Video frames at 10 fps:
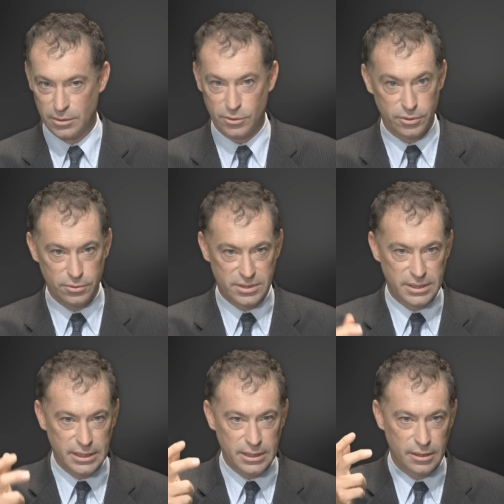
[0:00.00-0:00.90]
So you
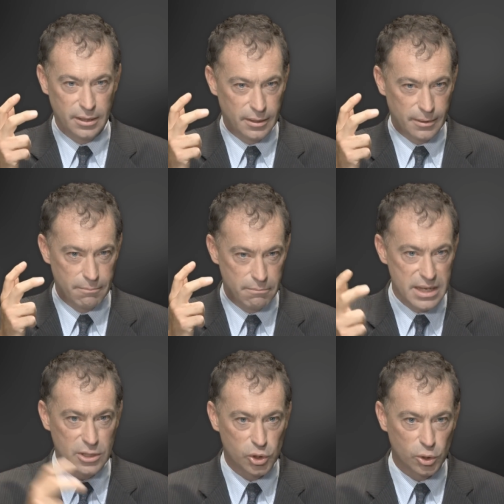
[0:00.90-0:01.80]
see,
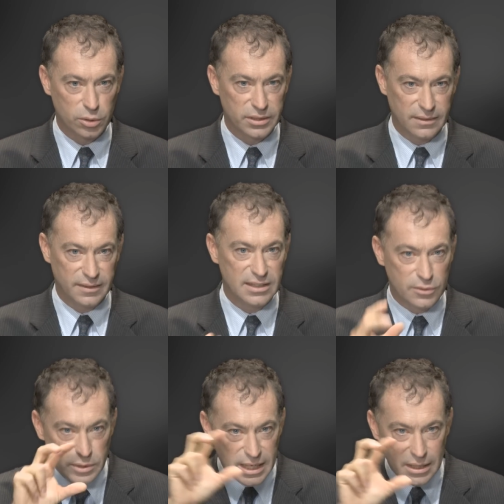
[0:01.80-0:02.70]
Make sure that the
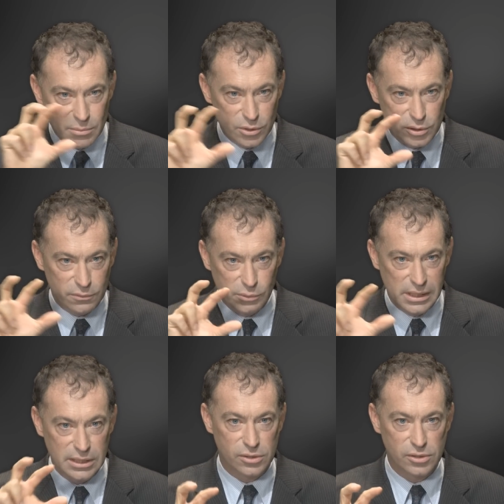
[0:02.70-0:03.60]
three elements of
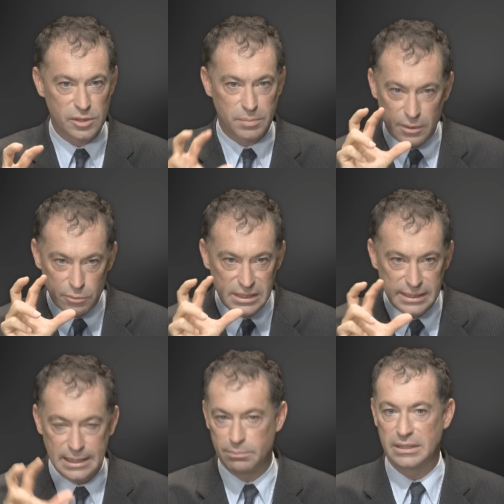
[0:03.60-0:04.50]
relationship are really
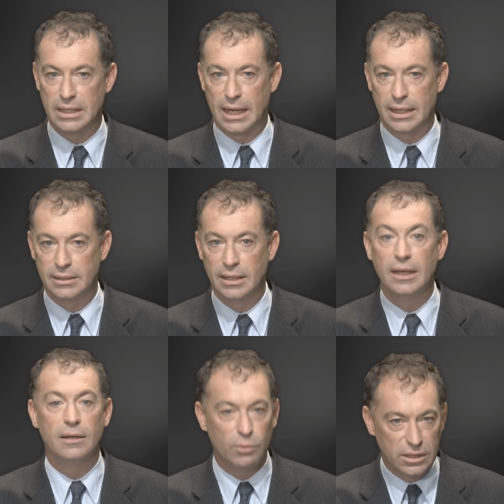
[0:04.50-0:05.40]
kept in line
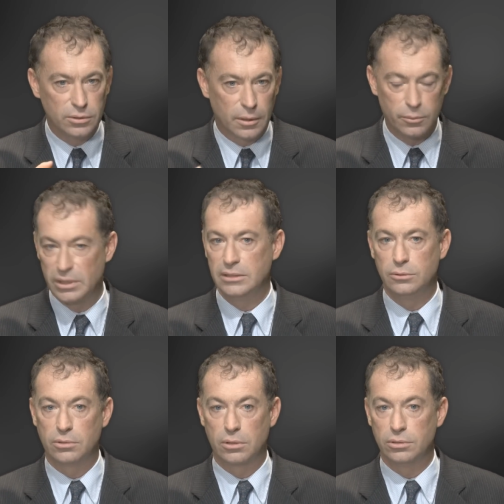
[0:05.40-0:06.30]
when you are ready
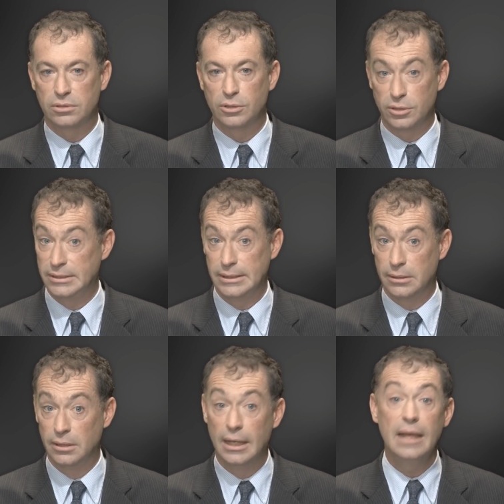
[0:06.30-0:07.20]
to close the deal.